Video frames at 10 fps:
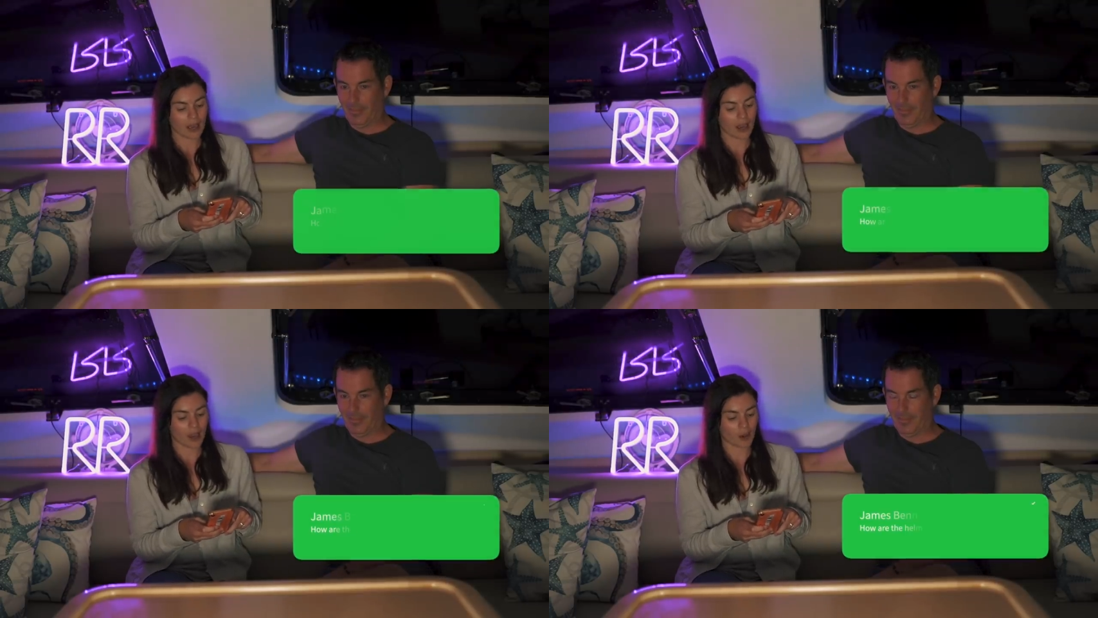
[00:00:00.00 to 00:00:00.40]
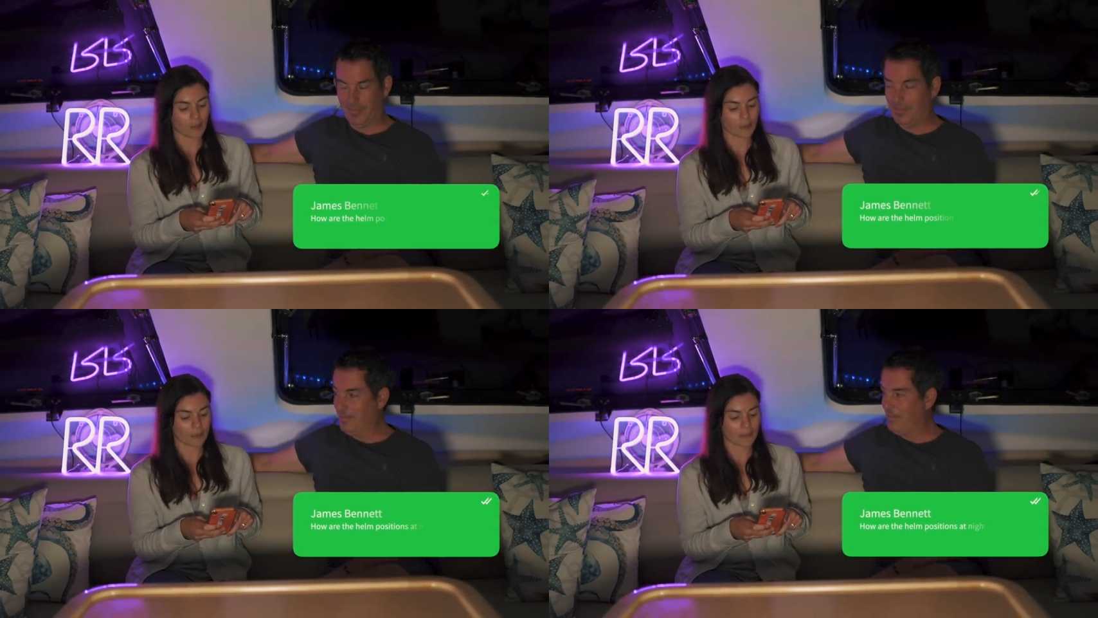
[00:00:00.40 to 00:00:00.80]

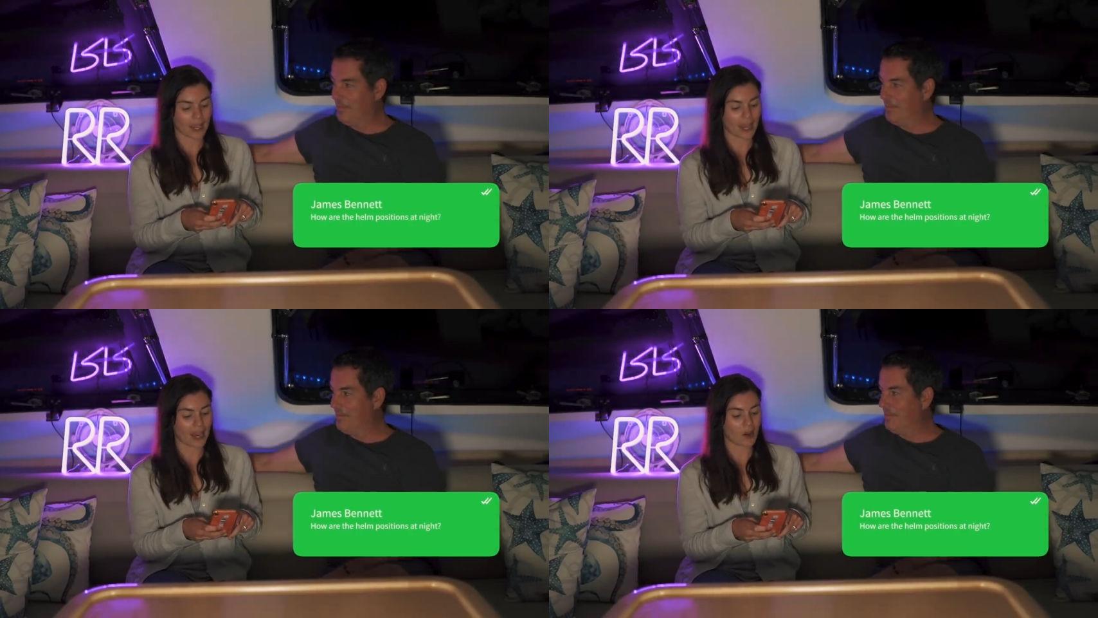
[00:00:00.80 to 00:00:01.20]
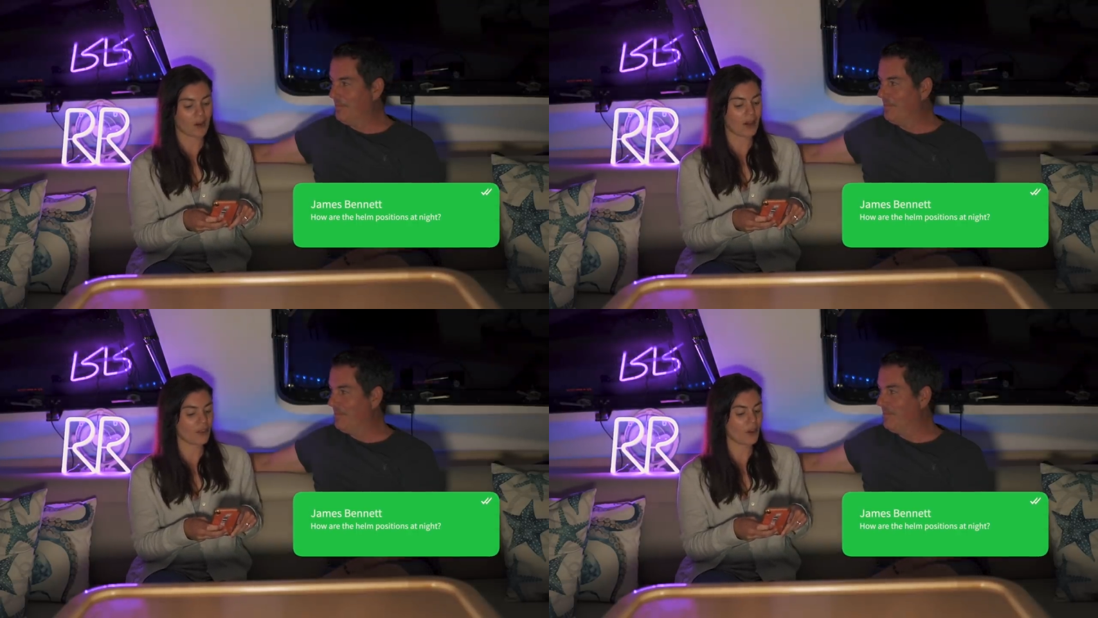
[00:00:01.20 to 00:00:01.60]
Speaker 1: Um, how
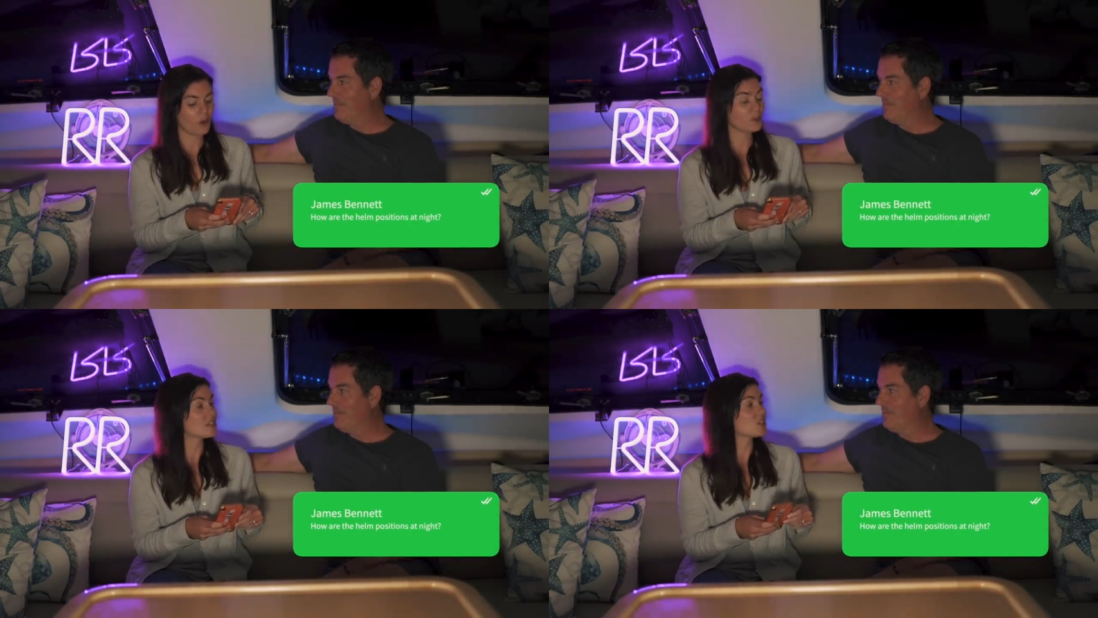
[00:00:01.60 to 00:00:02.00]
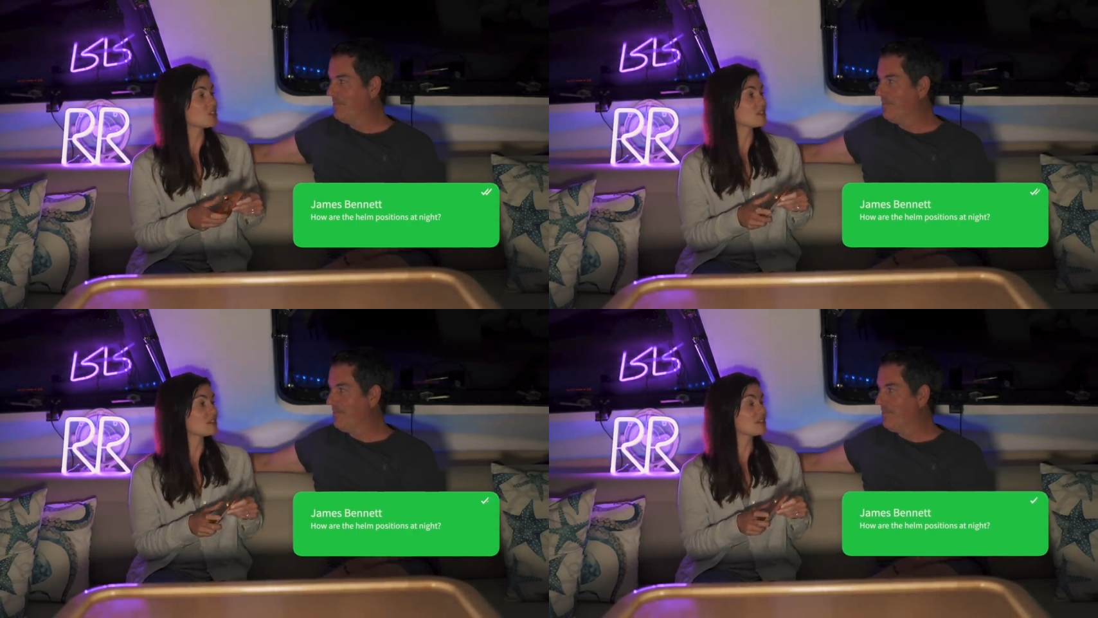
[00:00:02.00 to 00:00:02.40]
are the helm
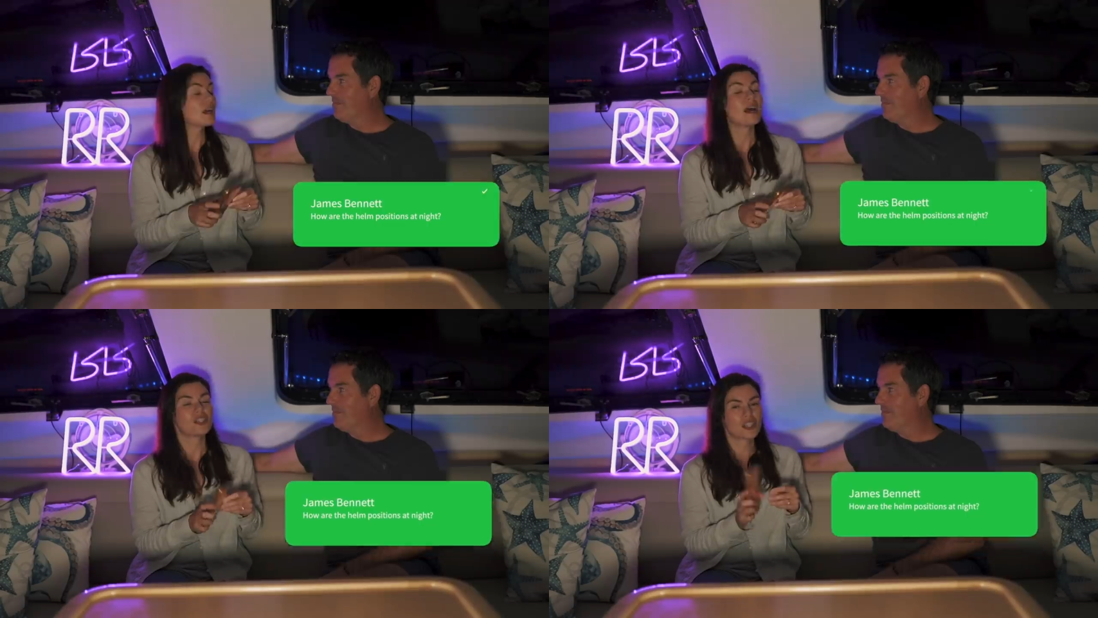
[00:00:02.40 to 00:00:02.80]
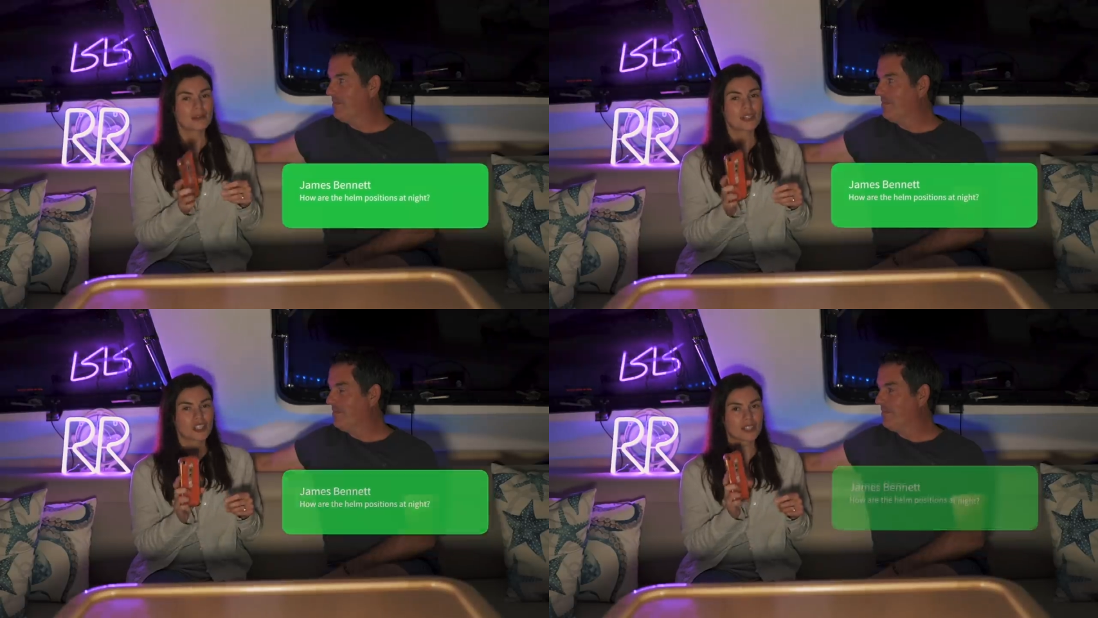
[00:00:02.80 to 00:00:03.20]
positions?
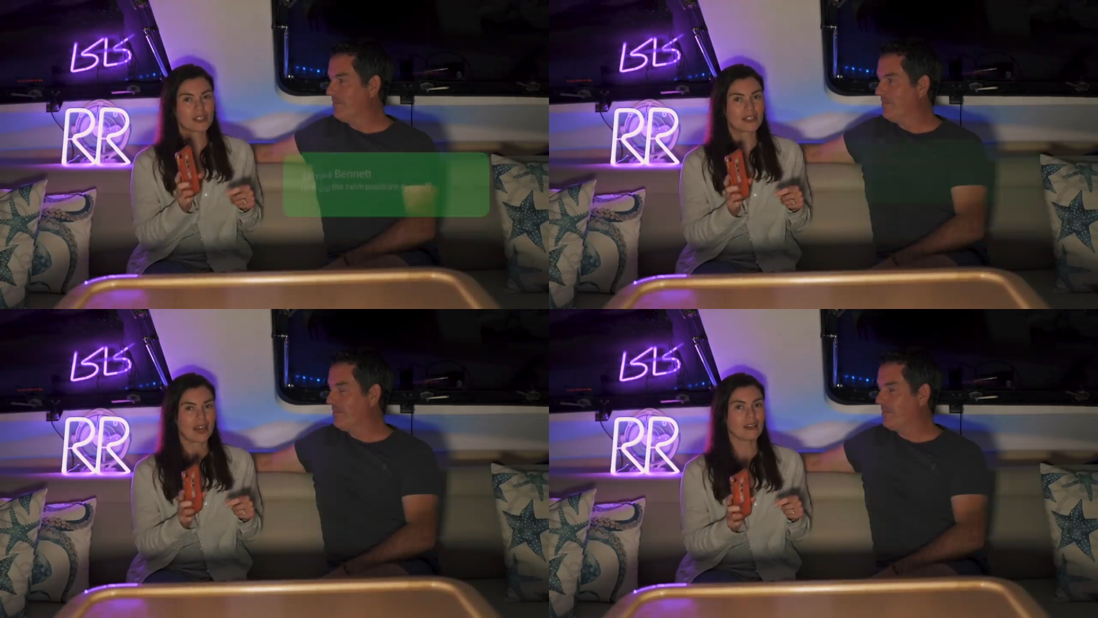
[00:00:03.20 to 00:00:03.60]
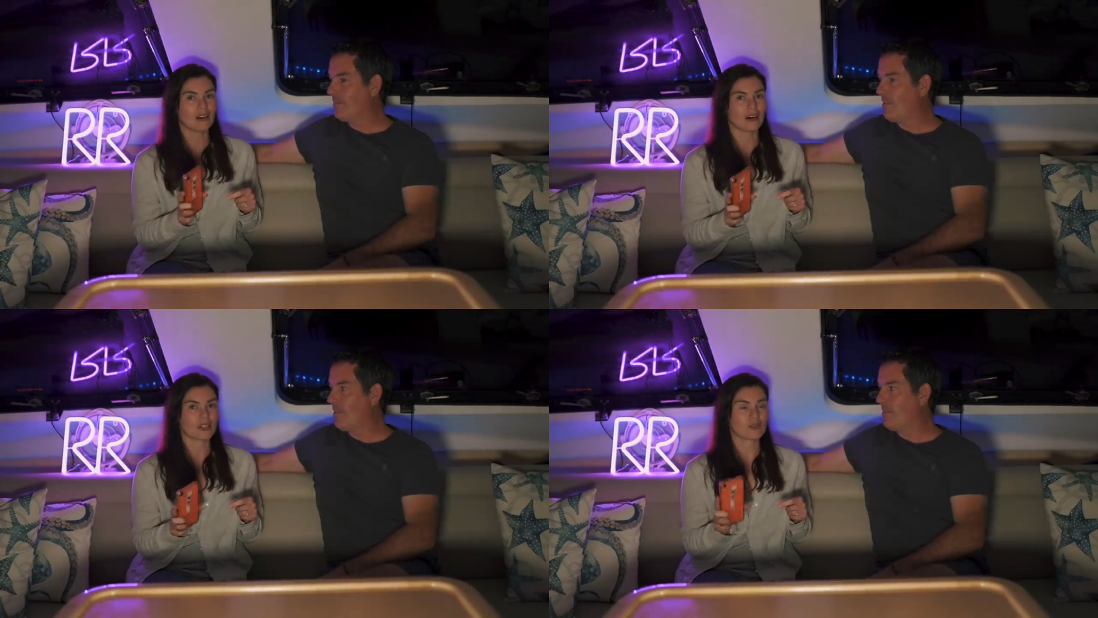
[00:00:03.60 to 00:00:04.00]
James actually says at
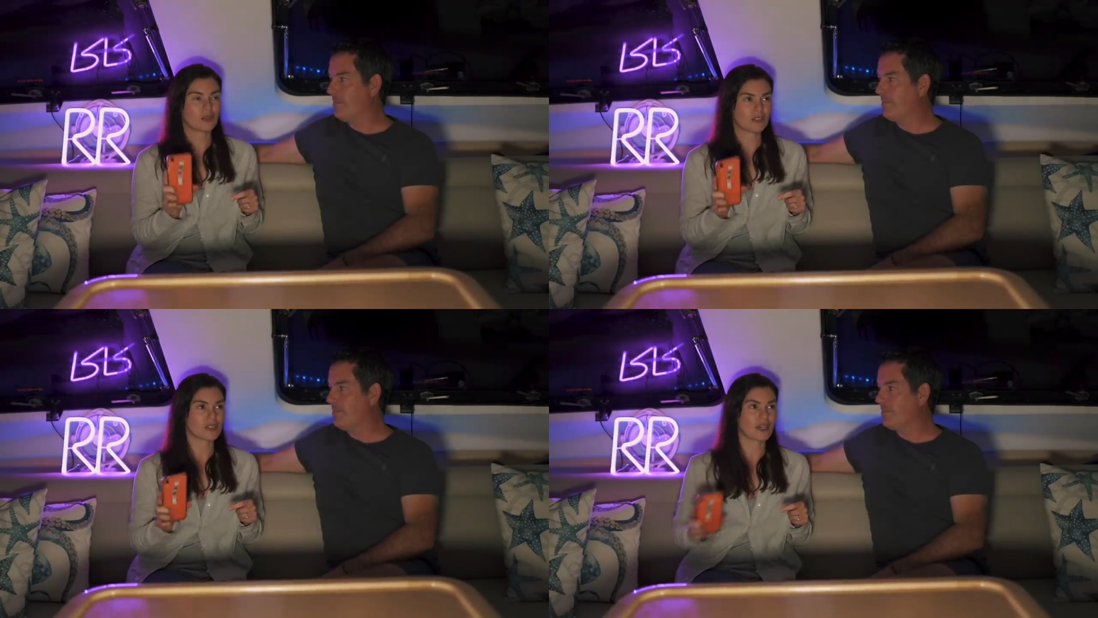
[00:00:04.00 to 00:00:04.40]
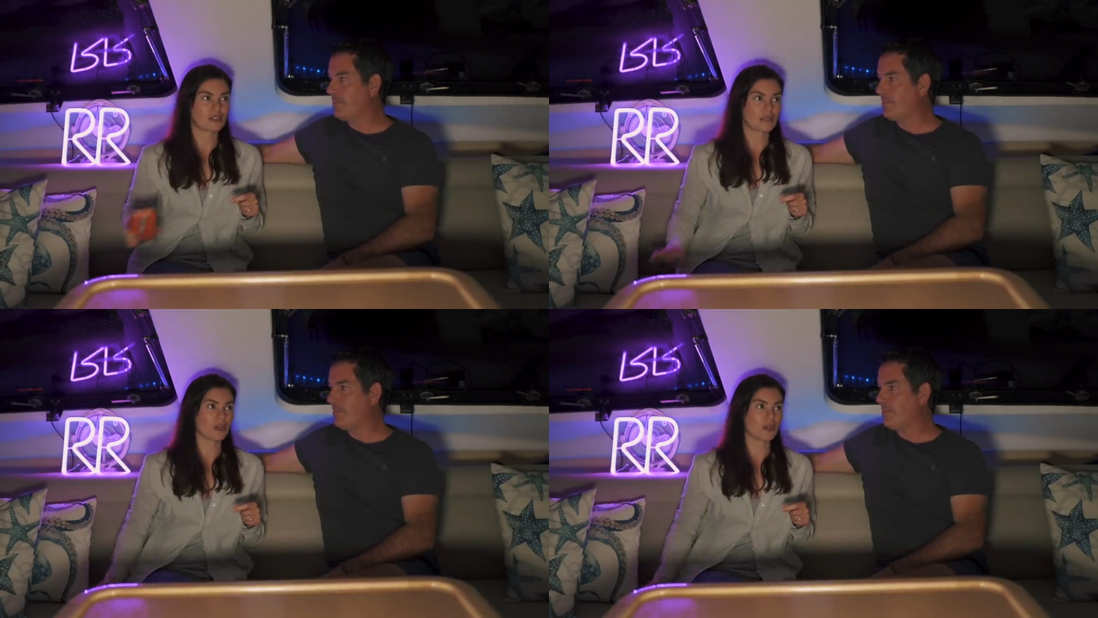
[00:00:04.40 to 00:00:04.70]
night. We've not sailed this